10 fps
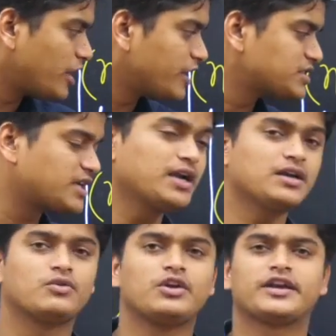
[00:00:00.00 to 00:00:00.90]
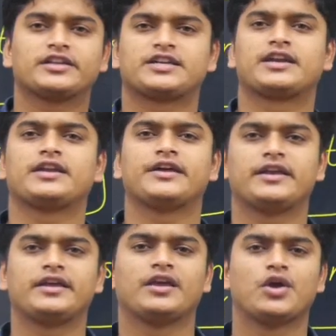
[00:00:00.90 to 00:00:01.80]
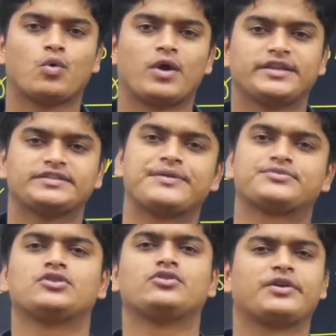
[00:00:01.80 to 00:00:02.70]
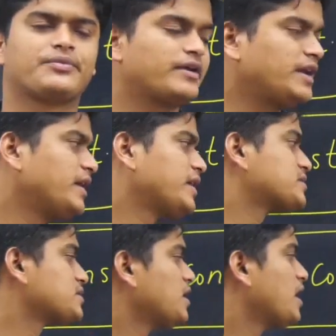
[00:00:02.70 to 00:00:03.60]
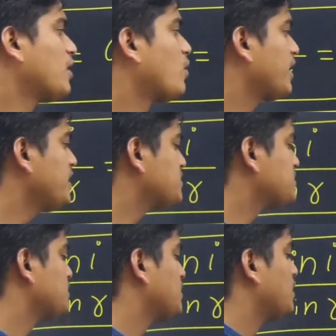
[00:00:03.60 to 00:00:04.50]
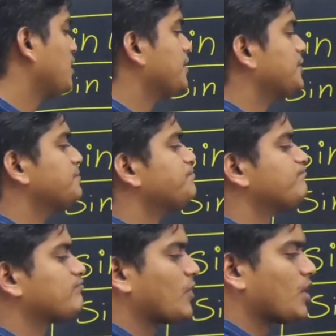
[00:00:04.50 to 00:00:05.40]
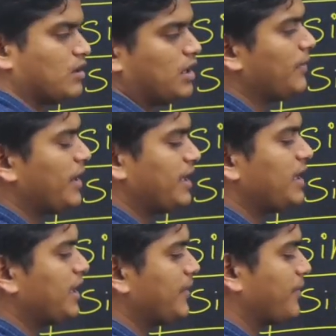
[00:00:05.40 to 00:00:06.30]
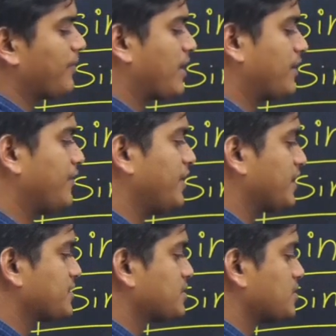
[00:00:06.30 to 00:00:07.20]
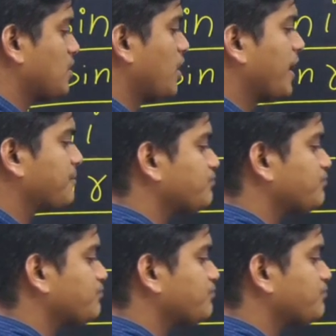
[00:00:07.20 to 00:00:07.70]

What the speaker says: we will understand clearly what is absolute refractive index and what is relative refractive index. Okay.